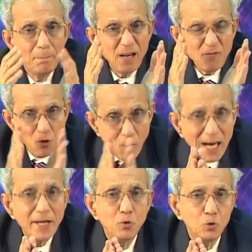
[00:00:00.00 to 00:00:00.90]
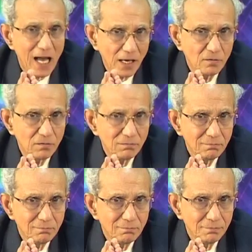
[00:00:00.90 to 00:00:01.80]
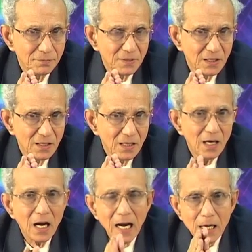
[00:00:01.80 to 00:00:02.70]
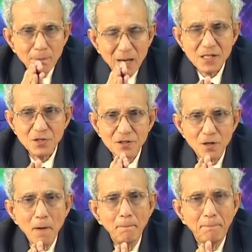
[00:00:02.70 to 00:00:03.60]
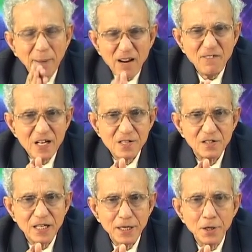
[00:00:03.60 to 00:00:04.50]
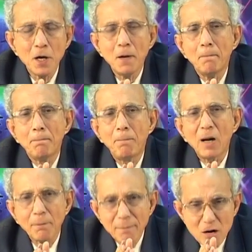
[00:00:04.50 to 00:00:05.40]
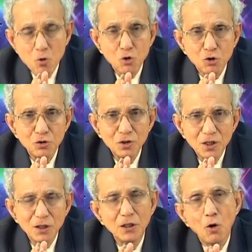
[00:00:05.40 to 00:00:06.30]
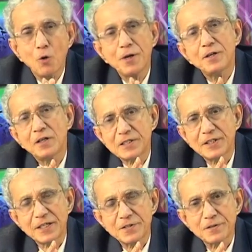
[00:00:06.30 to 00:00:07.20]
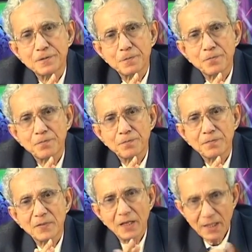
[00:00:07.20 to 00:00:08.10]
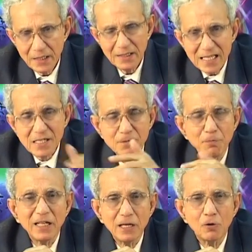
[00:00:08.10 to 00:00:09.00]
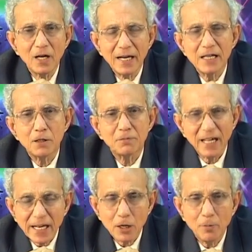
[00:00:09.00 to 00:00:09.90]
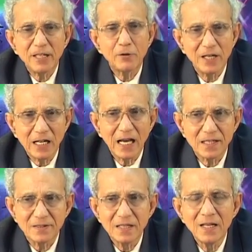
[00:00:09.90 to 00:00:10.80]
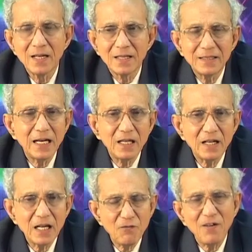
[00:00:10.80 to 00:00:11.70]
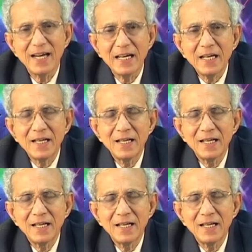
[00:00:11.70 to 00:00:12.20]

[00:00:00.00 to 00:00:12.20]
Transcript: before I do that, I must previously permute the original states. In this particular case of 3 qubit, you realize that if I